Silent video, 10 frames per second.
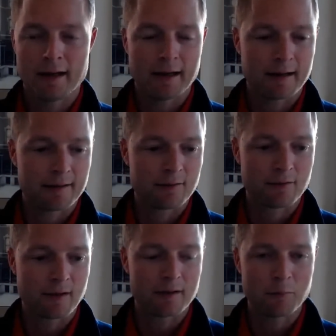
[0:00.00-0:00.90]

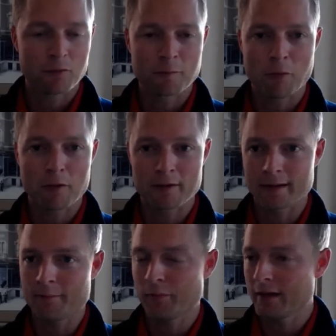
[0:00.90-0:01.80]
and most
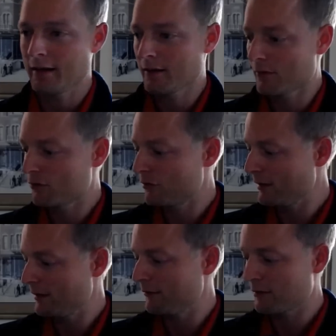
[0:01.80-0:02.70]
importantly, he has
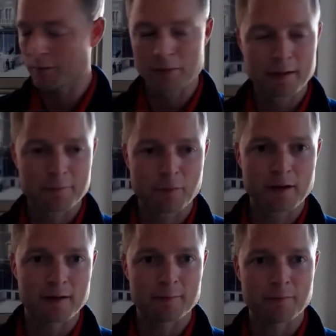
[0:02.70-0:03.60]
achieved complete
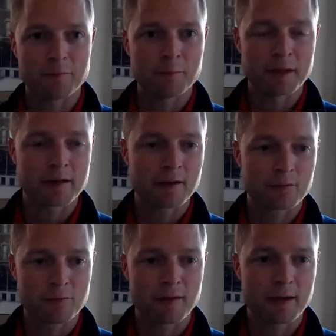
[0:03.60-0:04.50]
freedom
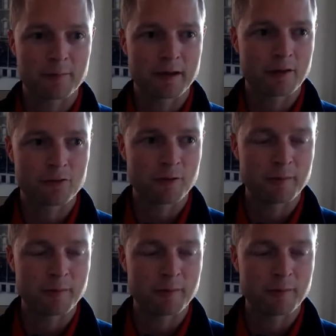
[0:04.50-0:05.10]
because of Ambit Energy,